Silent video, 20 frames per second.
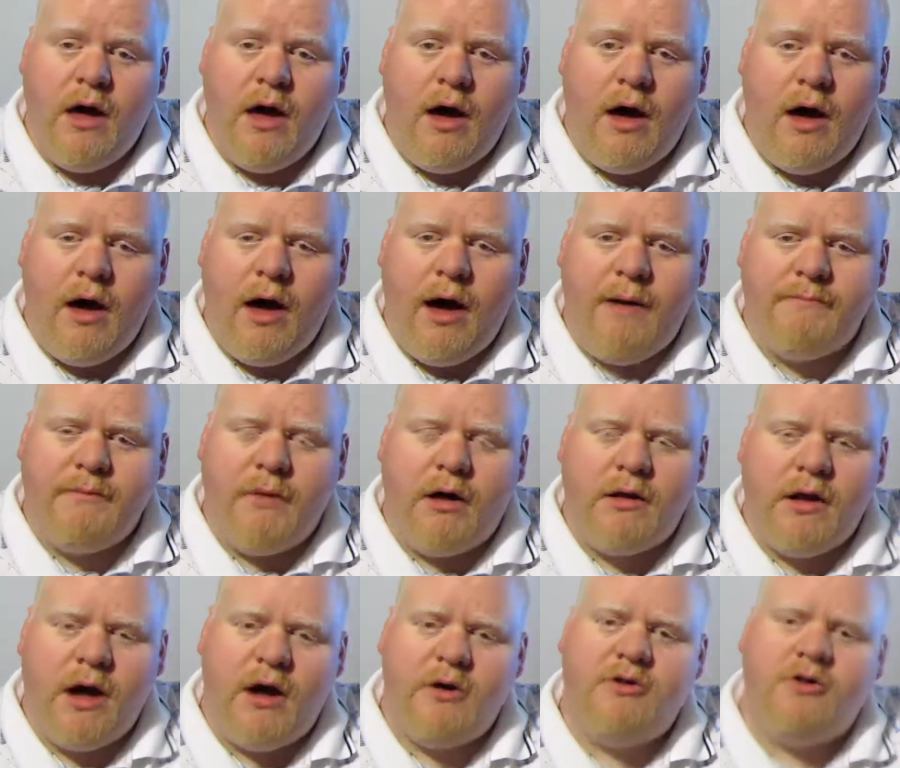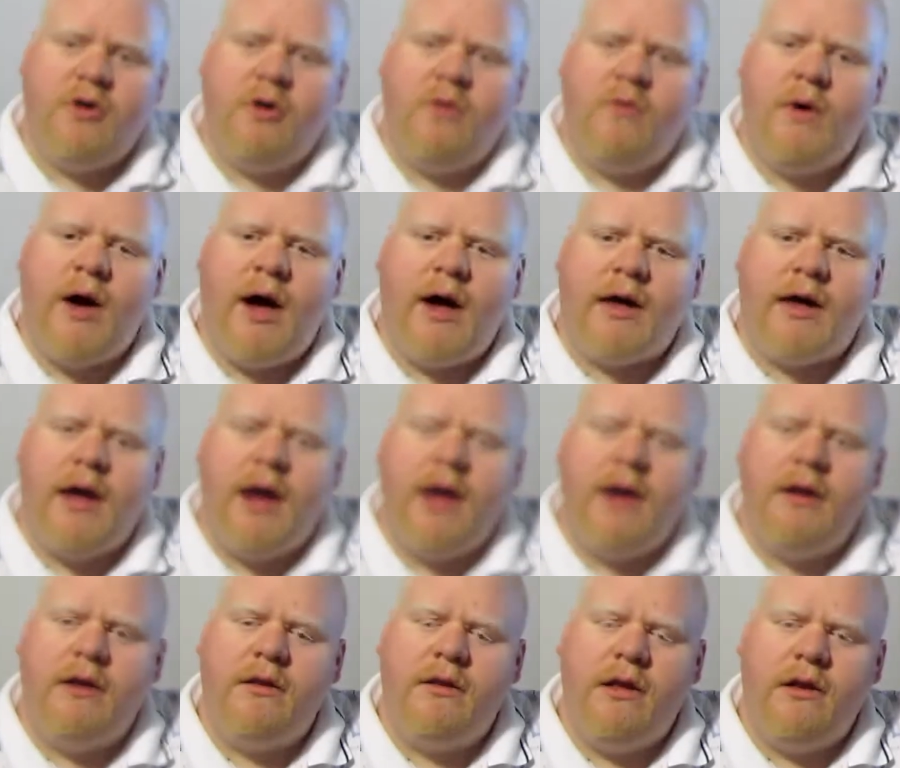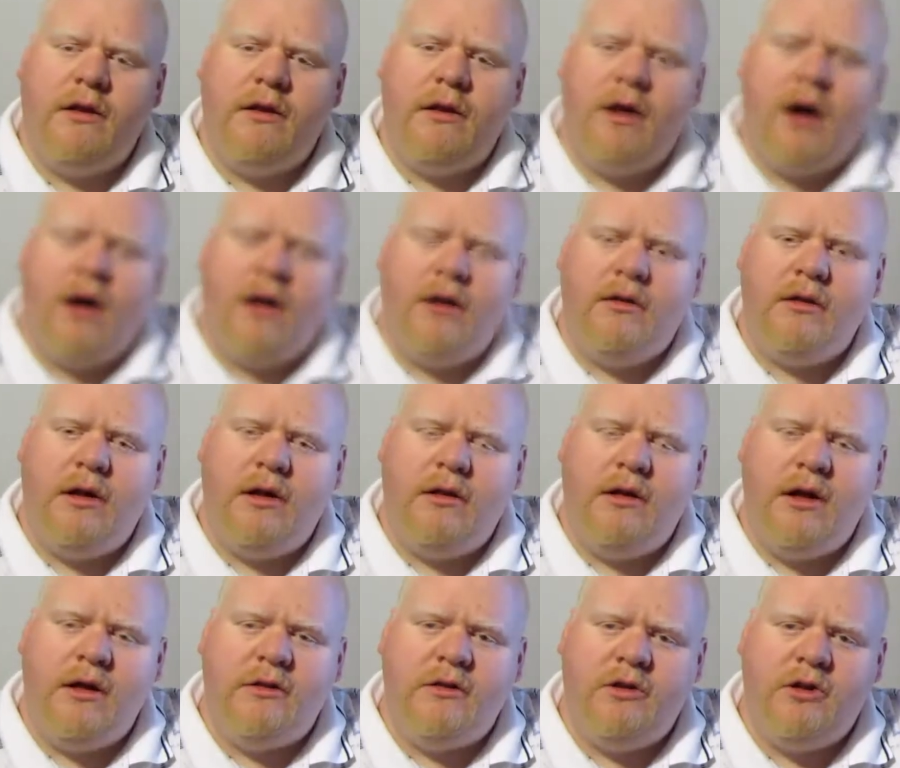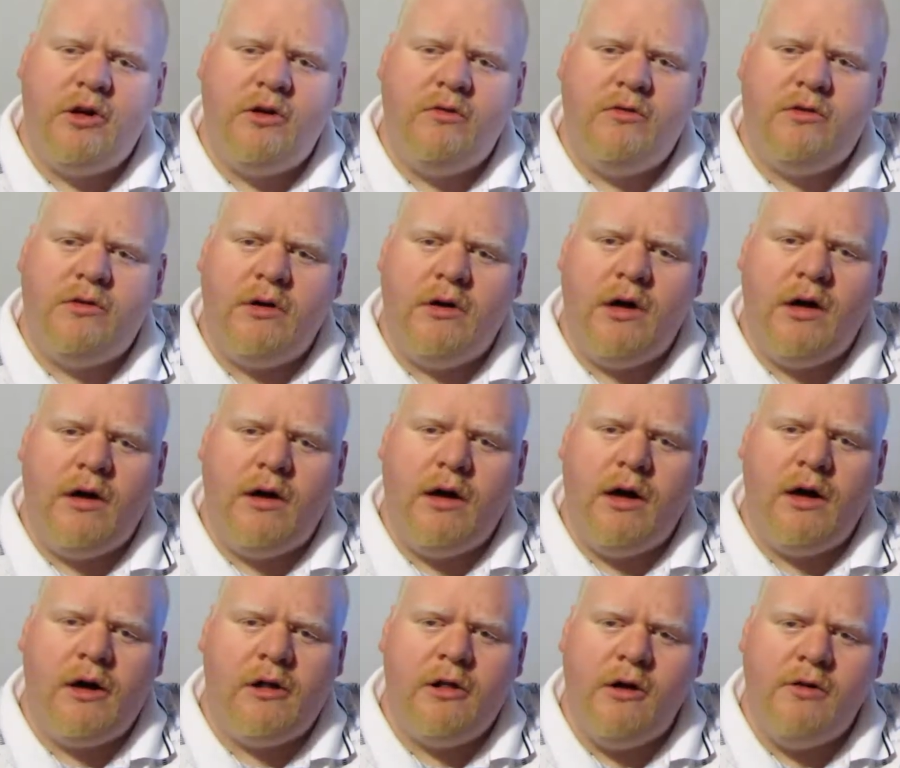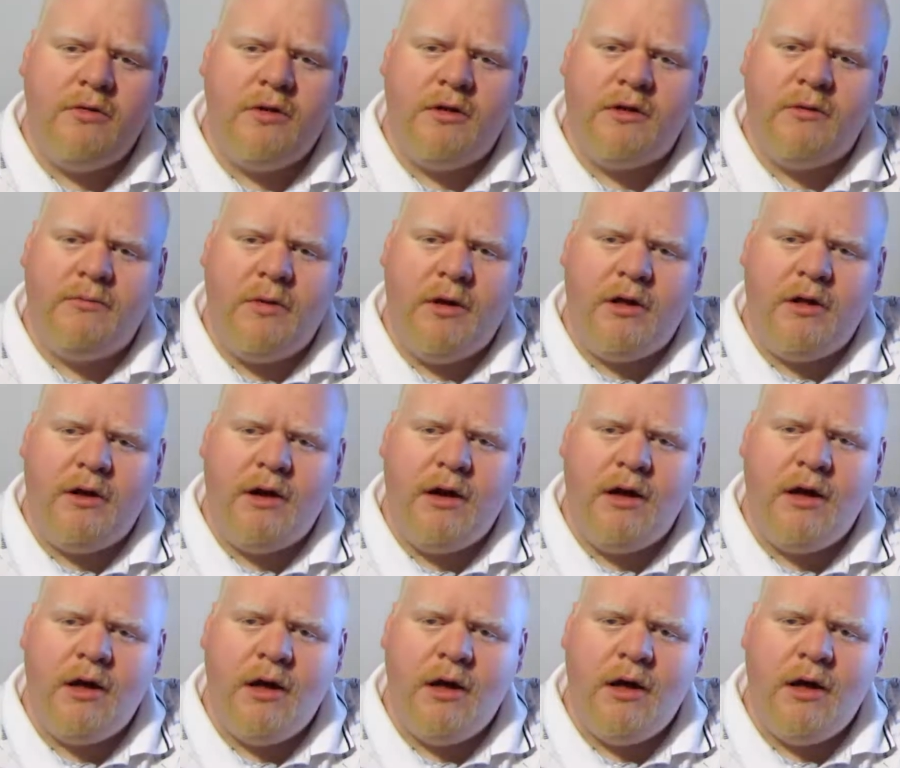I'm not sure why Canon didn't choose to include this ability